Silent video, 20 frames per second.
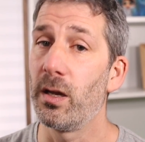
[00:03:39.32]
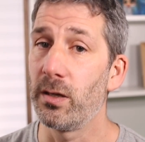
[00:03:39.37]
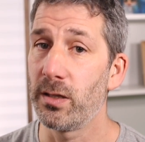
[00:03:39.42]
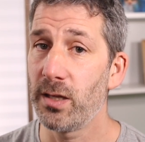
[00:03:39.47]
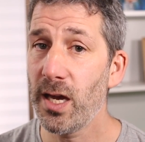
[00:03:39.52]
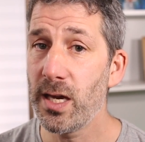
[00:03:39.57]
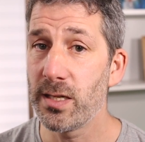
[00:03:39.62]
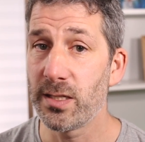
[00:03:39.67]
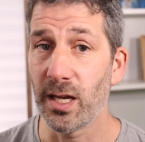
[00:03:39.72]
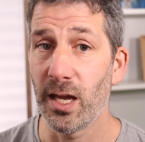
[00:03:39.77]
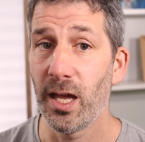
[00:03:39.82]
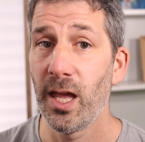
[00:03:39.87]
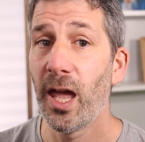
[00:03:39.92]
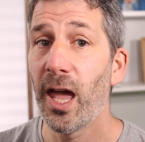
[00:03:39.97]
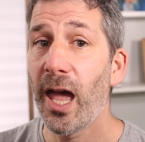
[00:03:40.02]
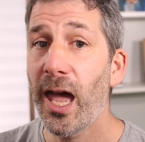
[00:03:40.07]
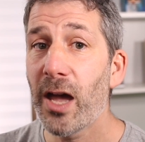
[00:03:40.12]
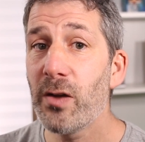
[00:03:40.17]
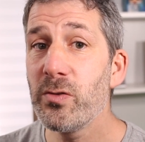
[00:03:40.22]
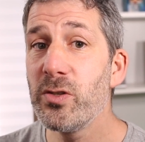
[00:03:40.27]
Okay, so
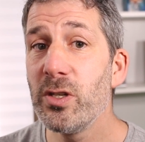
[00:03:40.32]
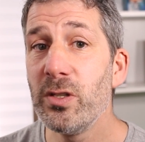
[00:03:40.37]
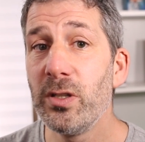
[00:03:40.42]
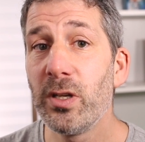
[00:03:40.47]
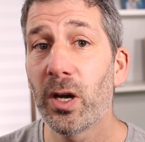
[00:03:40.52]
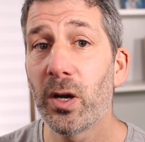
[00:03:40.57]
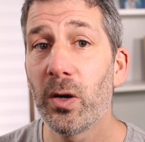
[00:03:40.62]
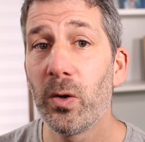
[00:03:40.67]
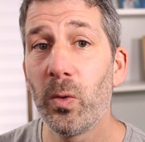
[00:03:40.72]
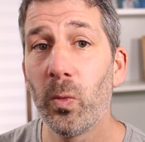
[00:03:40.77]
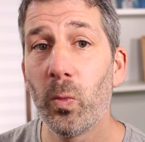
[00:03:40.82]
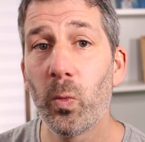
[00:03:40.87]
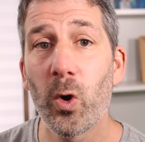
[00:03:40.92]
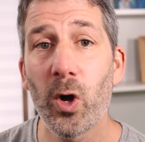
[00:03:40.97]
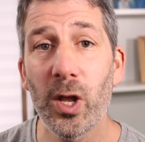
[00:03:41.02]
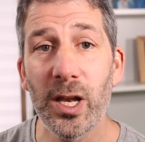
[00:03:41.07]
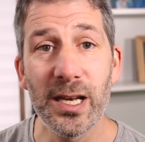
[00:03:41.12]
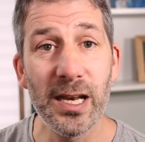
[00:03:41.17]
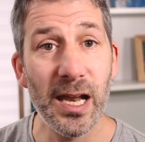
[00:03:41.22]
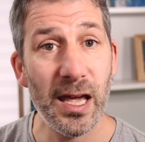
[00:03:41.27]
how do you know
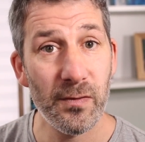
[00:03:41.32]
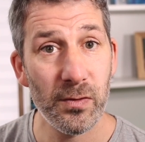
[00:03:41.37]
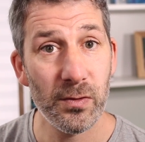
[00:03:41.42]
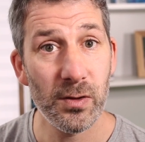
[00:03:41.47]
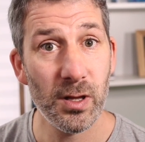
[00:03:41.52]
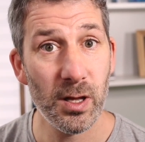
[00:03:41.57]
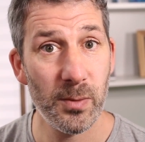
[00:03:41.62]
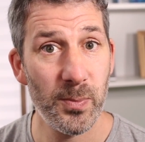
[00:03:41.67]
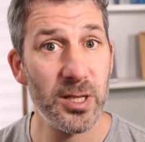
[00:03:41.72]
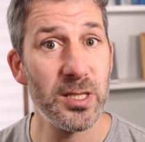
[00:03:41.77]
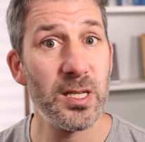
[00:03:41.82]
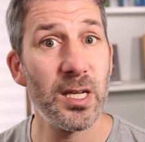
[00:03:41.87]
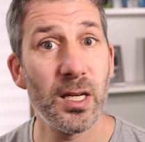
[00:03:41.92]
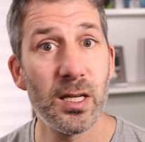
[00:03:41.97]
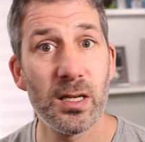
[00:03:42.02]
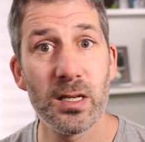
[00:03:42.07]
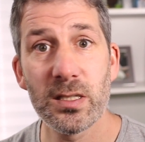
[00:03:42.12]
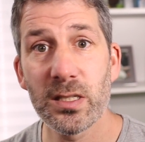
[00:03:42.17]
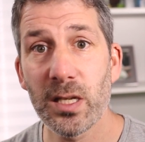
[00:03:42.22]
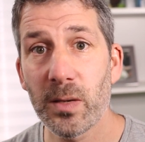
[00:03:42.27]
what level a
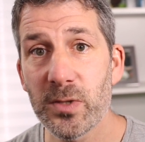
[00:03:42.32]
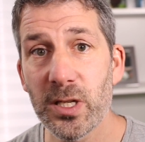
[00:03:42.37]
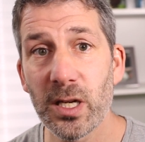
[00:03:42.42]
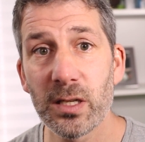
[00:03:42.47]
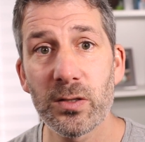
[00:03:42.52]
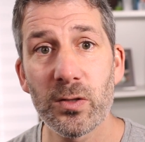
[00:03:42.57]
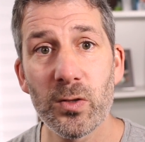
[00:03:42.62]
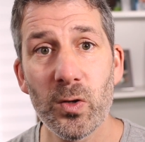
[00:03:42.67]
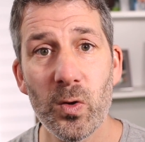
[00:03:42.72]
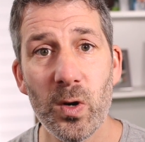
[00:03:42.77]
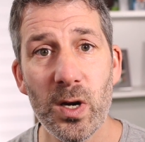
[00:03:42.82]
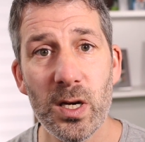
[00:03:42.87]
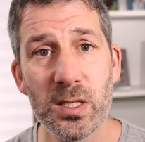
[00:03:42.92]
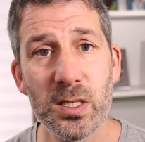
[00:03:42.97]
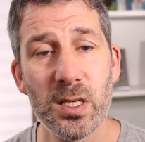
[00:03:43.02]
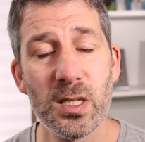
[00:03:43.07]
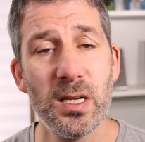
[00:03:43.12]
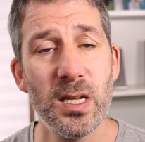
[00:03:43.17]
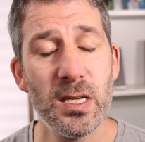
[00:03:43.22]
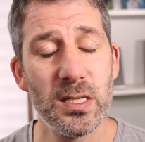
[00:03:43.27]
particular subject or
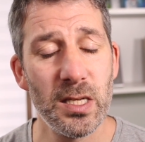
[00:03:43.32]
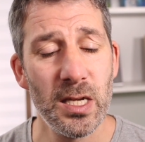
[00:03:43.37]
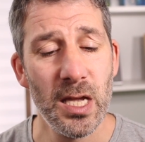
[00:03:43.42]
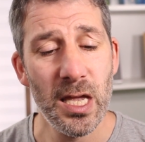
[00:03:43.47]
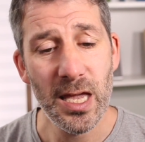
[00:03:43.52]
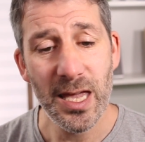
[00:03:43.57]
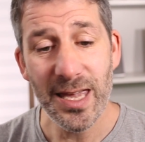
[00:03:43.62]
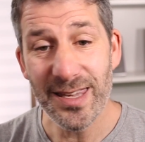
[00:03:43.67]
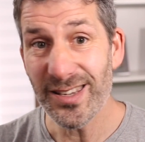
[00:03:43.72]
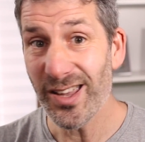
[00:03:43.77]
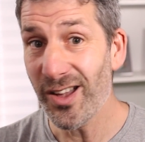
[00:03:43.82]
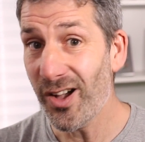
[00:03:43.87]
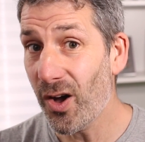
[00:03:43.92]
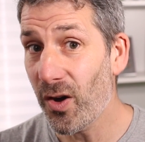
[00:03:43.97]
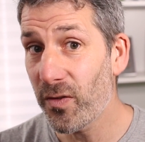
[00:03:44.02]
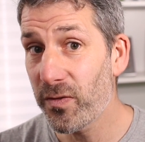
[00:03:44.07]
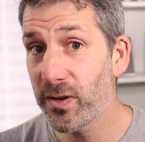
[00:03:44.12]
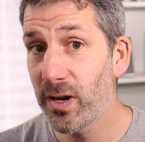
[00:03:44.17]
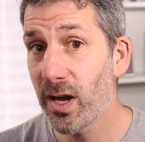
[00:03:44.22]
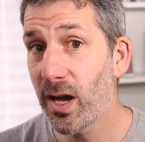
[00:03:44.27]
question is? It's
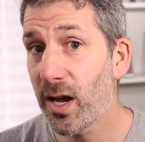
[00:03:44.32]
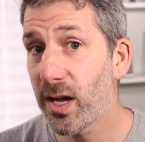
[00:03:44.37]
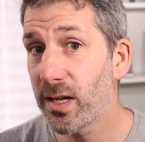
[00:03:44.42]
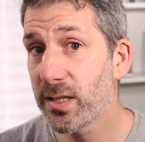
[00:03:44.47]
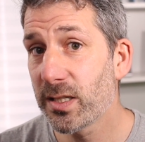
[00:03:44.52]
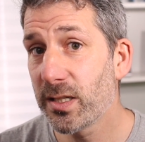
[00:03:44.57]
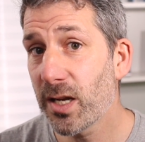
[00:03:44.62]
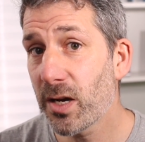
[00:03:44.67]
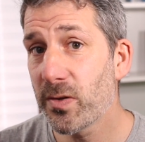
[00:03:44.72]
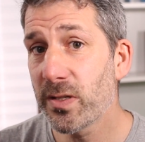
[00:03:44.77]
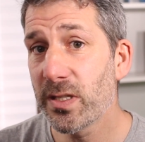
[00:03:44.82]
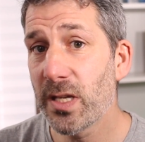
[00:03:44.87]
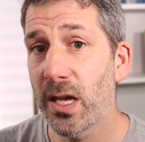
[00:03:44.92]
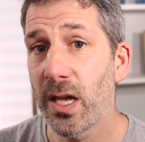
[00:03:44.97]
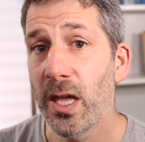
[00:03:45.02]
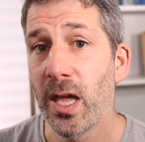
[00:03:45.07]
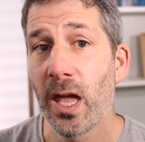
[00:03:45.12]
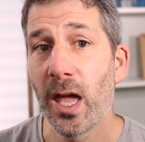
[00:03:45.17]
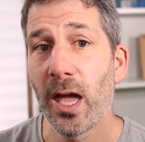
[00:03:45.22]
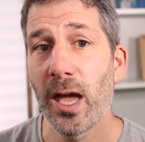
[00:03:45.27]
often hard to know, isn't
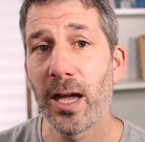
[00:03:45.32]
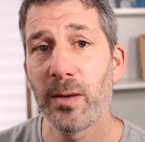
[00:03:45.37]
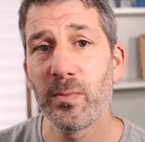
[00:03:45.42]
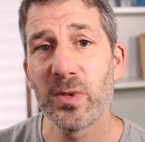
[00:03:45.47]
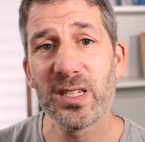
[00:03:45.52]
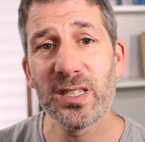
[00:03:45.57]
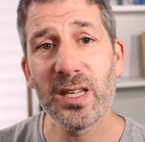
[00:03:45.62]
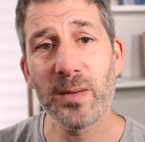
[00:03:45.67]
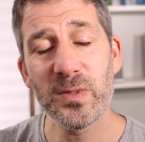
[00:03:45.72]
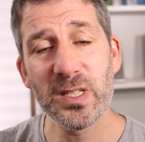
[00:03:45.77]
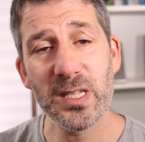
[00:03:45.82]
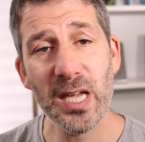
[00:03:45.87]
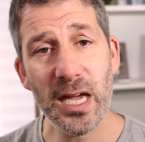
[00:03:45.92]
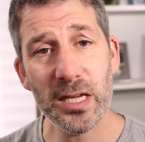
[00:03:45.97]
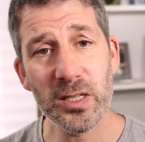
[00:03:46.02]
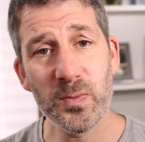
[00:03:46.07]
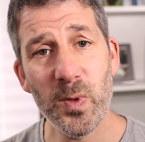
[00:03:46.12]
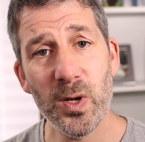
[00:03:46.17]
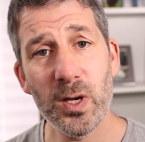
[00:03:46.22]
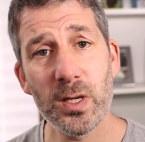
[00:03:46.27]
it? Um, some
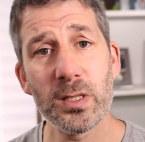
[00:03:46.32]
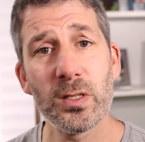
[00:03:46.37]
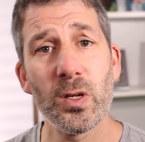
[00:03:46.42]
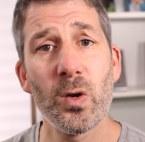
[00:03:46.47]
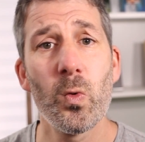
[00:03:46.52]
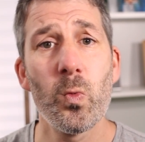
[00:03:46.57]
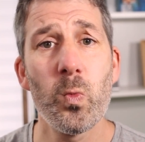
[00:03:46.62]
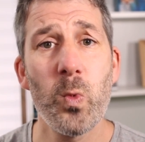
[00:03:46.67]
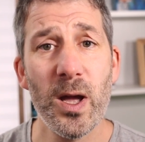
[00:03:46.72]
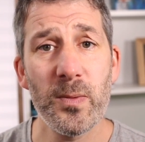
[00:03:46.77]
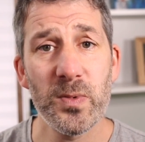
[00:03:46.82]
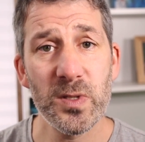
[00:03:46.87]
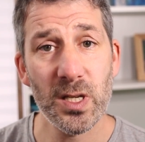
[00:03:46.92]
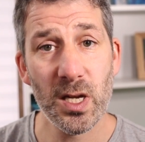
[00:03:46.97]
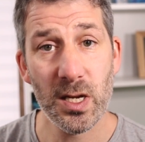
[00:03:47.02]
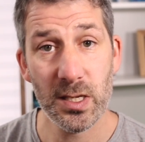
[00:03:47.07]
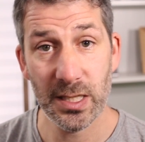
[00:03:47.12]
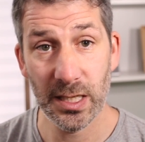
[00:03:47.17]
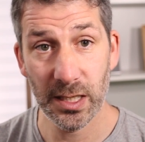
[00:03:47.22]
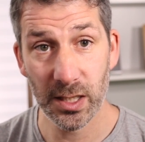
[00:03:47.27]
textbooks or
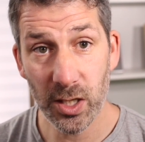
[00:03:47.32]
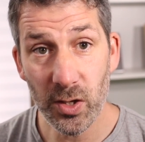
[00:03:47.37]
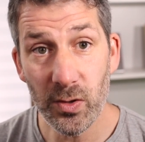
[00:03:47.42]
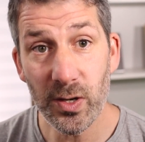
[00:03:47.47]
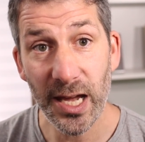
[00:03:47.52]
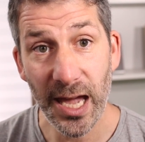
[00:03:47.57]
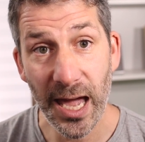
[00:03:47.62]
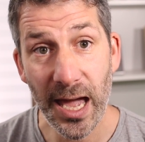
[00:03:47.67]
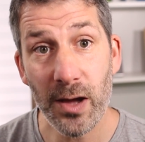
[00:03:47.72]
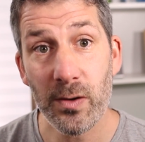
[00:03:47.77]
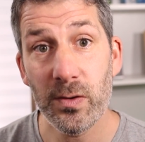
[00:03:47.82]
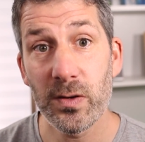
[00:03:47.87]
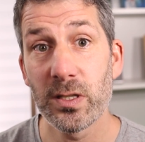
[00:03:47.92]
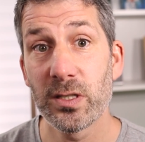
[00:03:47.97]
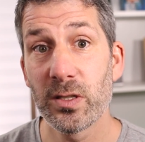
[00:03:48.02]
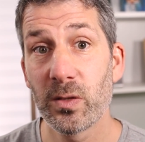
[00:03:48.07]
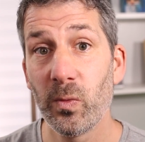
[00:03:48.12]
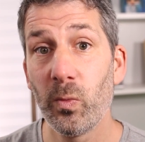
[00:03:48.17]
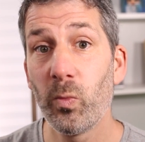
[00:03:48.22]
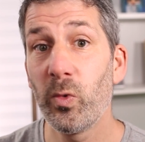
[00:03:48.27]
websites, including
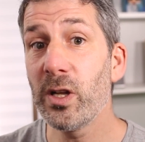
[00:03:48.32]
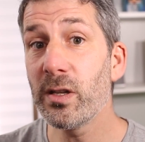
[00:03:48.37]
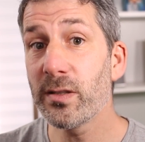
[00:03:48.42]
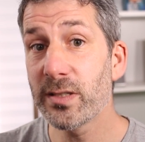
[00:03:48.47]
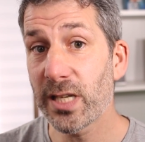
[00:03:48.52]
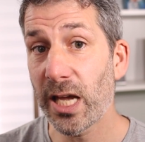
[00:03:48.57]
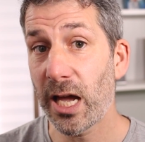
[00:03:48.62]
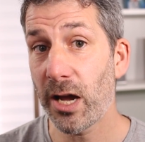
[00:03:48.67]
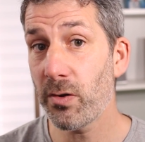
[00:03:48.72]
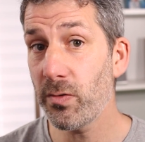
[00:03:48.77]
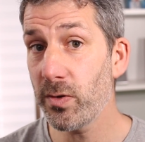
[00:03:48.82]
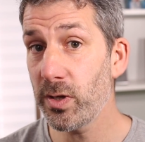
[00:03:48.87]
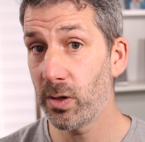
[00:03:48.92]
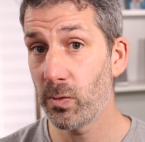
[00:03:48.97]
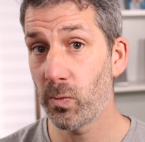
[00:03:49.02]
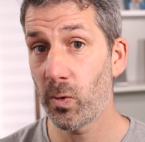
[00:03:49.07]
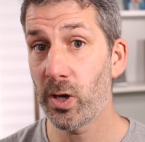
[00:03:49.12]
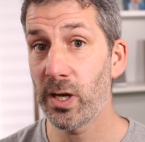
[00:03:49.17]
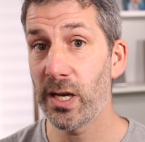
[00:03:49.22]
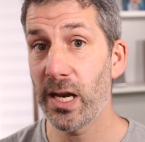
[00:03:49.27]
ours, will tell
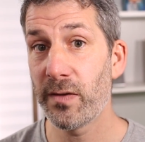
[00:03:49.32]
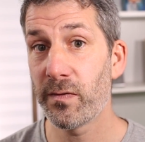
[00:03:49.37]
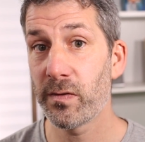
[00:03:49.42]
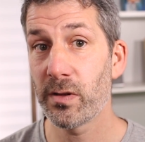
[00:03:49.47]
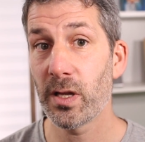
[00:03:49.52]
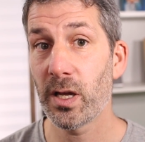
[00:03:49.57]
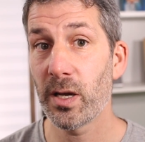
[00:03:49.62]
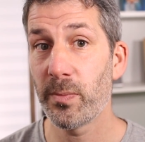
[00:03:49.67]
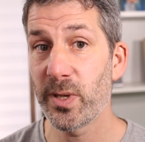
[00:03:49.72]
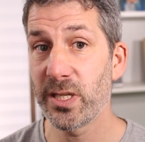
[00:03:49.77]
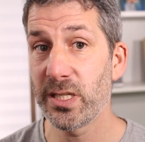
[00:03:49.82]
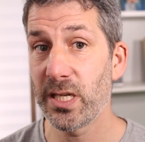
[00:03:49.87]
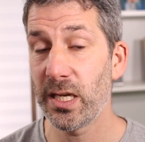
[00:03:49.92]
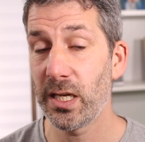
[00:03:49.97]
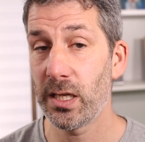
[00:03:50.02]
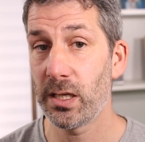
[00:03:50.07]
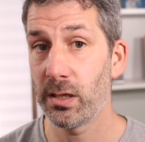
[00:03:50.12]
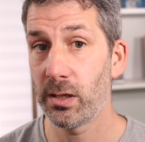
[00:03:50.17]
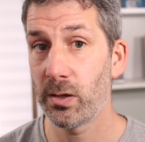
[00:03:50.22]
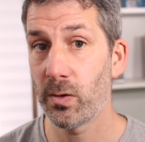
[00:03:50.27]
you what level a
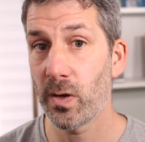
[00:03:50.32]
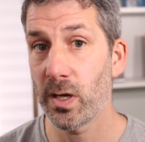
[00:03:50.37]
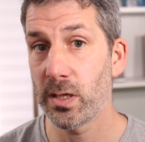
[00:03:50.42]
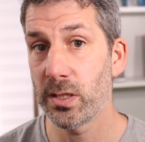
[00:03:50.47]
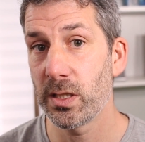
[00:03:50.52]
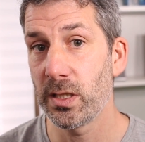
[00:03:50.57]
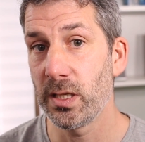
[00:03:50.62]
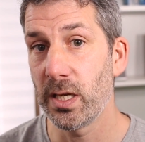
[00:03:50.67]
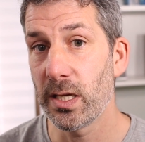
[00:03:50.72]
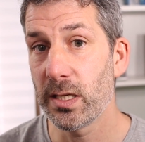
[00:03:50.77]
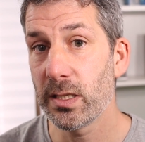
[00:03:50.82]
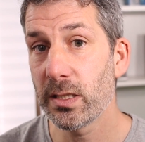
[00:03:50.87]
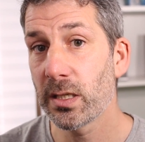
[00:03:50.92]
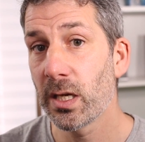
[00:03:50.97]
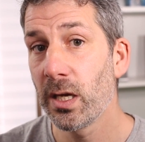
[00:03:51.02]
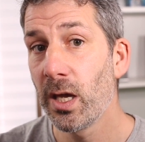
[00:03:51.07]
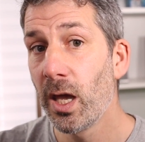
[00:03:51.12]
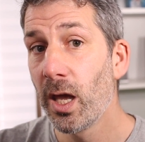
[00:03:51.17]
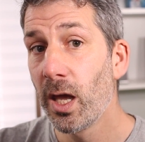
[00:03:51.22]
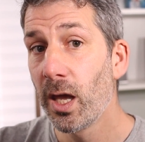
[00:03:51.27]
particular question is.